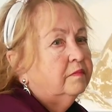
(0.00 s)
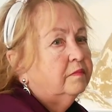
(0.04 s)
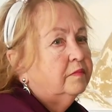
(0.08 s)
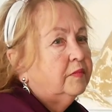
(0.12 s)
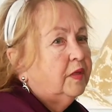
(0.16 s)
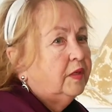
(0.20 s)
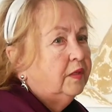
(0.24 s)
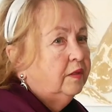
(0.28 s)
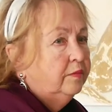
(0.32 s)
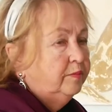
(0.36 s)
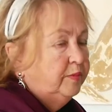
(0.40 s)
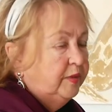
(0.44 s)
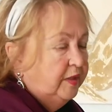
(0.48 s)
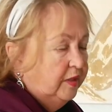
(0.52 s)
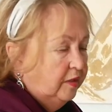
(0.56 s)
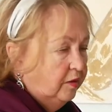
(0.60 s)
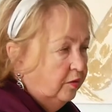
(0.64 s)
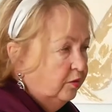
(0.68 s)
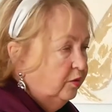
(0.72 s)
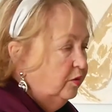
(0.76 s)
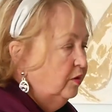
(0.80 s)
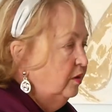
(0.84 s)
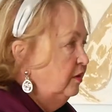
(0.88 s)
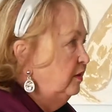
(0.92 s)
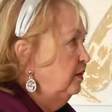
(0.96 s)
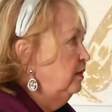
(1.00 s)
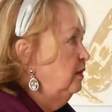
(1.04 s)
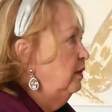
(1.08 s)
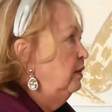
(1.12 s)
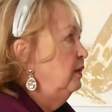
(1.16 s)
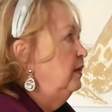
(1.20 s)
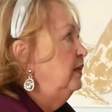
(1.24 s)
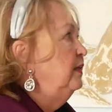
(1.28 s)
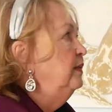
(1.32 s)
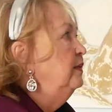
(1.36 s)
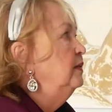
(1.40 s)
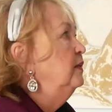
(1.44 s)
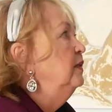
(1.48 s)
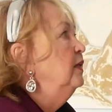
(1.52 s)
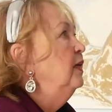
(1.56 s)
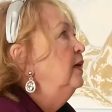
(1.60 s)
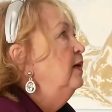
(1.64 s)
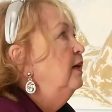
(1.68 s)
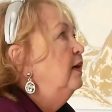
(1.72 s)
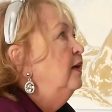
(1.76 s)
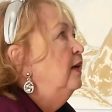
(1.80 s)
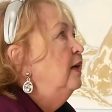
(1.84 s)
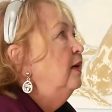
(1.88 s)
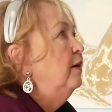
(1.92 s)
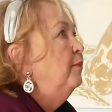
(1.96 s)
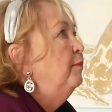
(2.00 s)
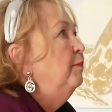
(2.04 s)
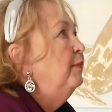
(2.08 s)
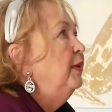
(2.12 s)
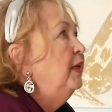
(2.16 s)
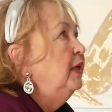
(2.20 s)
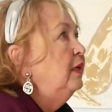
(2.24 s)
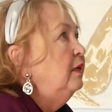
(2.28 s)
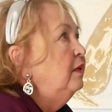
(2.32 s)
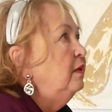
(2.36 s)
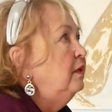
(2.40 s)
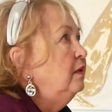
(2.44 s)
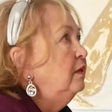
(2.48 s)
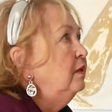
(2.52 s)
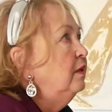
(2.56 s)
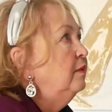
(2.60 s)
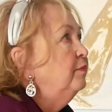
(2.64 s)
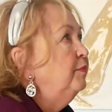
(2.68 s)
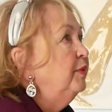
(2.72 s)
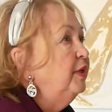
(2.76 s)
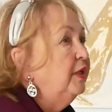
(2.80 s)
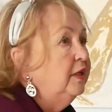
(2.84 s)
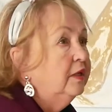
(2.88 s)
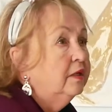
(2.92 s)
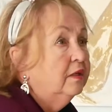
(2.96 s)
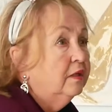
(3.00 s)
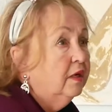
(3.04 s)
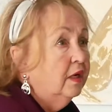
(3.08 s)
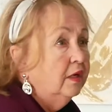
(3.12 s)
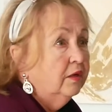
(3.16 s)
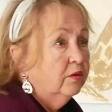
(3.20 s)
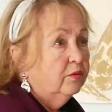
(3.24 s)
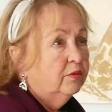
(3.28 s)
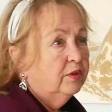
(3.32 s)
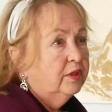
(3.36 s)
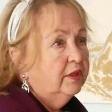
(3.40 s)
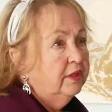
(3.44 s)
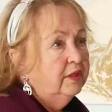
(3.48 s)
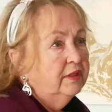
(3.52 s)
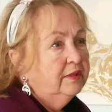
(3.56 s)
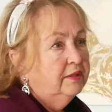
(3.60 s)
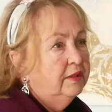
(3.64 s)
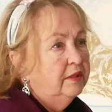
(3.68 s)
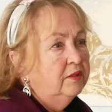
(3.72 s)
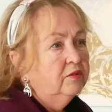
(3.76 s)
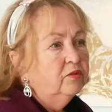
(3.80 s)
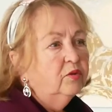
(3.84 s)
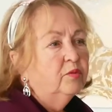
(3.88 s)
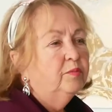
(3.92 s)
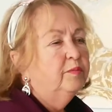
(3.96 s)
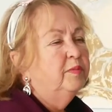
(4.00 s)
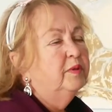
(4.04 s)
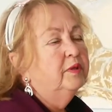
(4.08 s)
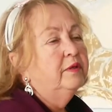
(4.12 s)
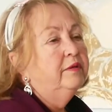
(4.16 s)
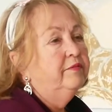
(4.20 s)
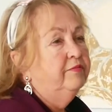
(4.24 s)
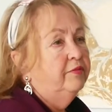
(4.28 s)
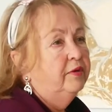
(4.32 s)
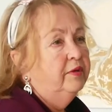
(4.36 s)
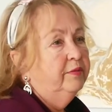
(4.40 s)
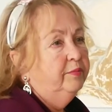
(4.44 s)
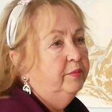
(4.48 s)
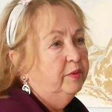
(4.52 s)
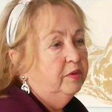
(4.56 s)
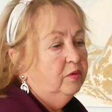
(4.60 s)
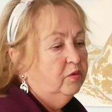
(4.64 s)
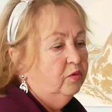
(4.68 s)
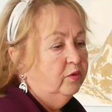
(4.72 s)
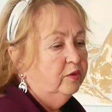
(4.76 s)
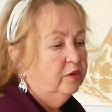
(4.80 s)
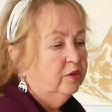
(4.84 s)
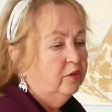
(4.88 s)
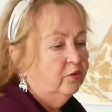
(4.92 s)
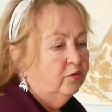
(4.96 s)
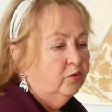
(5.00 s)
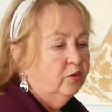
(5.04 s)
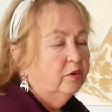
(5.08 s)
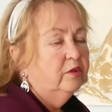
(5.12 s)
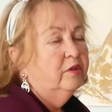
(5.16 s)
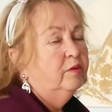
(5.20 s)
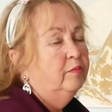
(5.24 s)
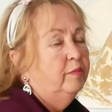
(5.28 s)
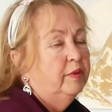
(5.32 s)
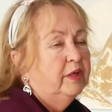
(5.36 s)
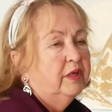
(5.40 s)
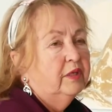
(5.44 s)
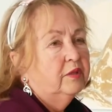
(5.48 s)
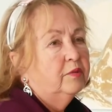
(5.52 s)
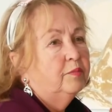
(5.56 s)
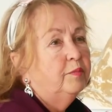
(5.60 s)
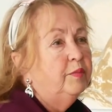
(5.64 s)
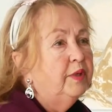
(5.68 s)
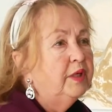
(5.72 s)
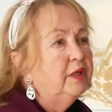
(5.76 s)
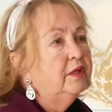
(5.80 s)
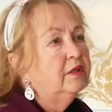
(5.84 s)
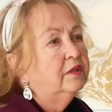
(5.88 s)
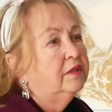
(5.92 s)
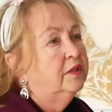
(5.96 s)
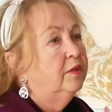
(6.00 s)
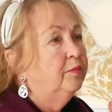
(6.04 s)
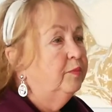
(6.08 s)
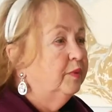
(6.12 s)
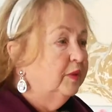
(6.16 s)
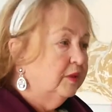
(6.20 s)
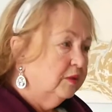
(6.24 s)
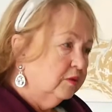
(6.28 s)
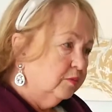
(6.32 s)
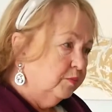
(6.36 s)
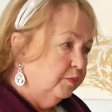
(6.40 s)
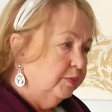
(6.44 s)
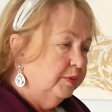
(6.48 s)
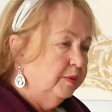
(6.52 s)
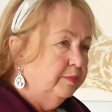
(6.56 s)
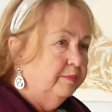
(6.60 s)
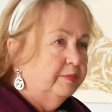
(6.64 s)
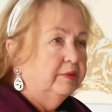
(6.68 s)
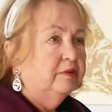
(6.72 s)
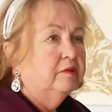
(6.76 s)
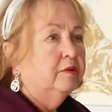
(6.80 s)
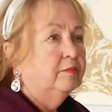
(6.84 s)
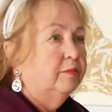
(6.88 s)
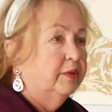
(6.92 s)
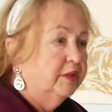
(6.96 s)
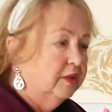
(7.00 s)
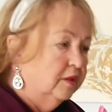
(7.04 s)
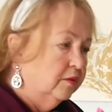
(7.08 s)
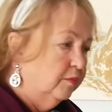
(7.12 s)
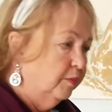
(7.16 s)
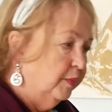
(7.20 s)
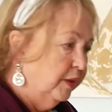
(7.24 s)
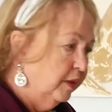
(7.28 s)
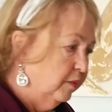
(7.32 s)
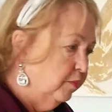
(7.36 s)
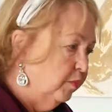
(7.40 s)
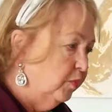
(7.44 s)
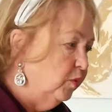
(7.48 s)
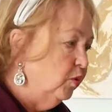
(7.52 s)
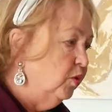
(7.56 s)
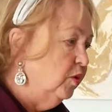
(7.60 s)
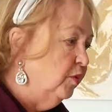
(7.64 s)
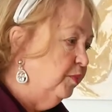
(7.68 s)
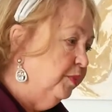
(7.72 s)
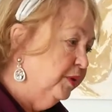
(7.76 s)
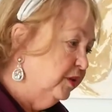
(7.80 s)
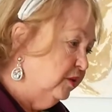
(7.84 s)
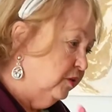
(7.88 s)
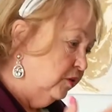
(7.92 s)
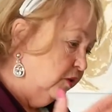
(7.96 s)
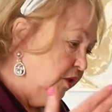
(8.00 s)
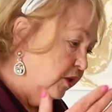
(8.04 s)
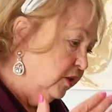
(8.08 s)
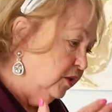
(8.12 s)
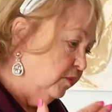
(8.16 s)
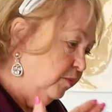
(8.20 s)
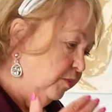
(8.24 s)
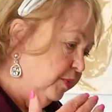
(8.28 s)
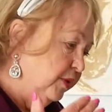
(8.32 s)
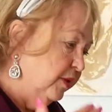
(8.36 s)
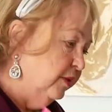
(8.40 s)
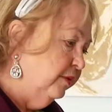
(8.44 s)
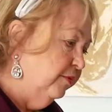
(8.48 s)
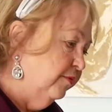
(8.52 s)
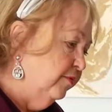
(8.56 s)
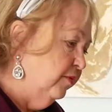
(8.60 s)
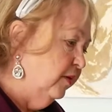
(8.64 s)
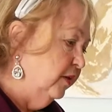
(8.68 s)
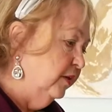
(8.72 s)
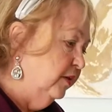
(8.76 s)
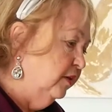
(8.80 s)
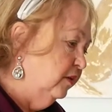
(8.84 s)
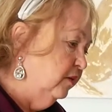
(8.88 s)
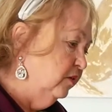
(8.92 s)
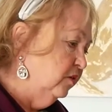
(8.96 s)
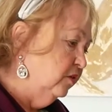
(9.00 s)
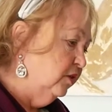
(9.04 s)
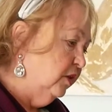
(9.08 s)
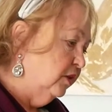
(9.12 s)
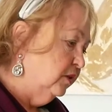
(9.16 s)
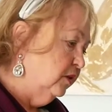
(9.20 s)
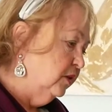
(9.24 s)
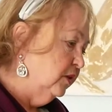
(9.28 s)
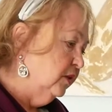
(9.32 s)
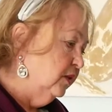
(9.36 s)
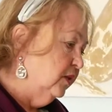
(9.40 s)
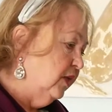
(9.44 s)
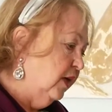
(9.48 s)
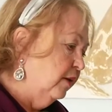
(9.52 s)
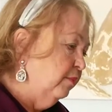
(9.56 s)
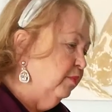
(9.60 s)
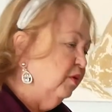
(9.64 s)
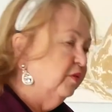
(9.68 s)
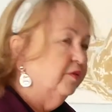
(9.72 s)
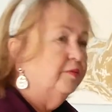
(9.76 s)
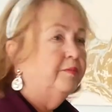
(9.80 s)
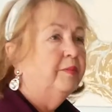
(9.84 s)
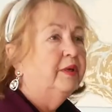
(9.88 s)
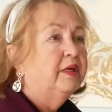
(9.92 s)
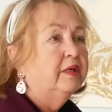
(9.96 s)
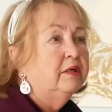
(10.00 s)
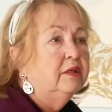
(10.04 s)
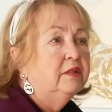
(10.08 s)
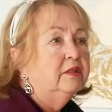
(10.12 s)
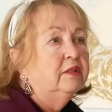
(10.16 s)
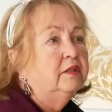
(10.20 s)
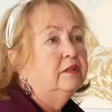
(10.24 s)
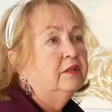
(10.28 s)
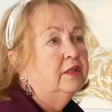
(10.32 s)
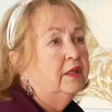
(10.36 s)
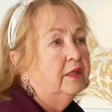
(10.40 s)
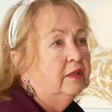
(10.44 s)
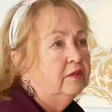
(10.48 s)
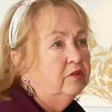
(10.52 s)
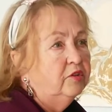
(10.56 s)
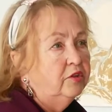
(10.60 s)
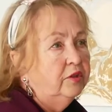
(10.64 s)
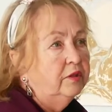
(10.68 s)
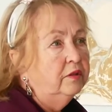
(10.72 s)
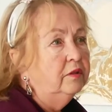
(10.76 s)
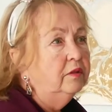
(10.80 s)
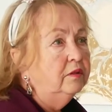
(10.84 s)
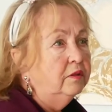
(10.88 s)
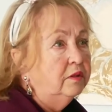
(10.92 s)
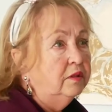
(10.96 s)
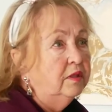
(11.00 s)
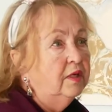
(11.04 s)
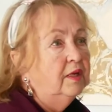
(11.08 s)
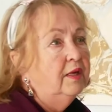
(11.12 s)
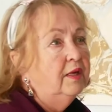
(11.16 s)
Absolutely right. My background, I tell you briefly, because it's not about me, it's about people, about my book, but just briefly, just some of my credentials.